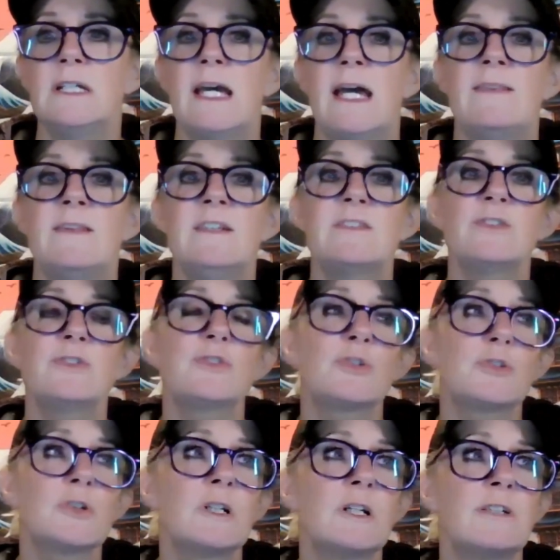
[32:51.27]
And this
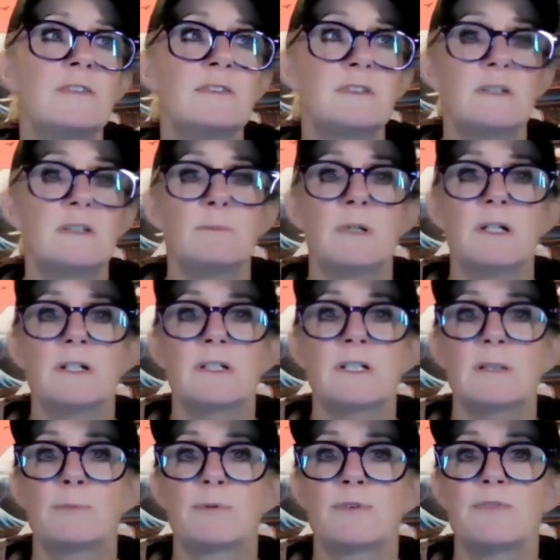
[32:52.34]
internalized stigma
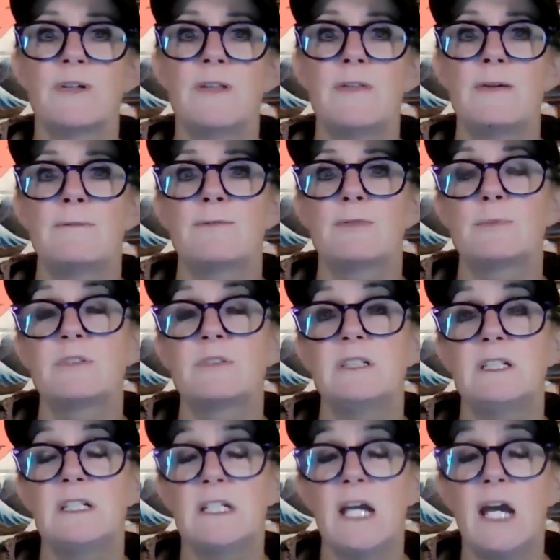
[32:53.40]
can prevent them from
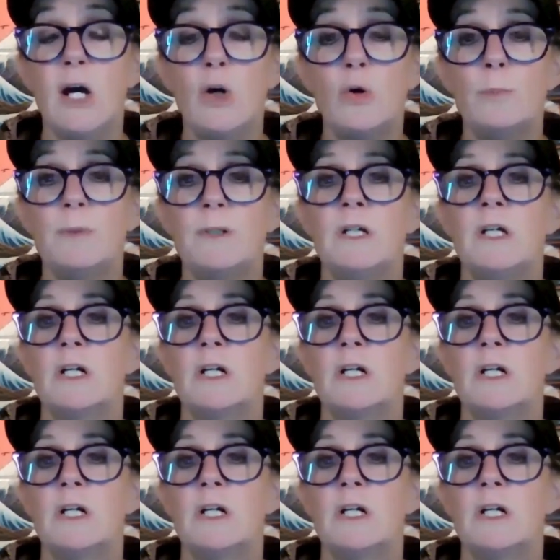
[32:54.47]
seeking help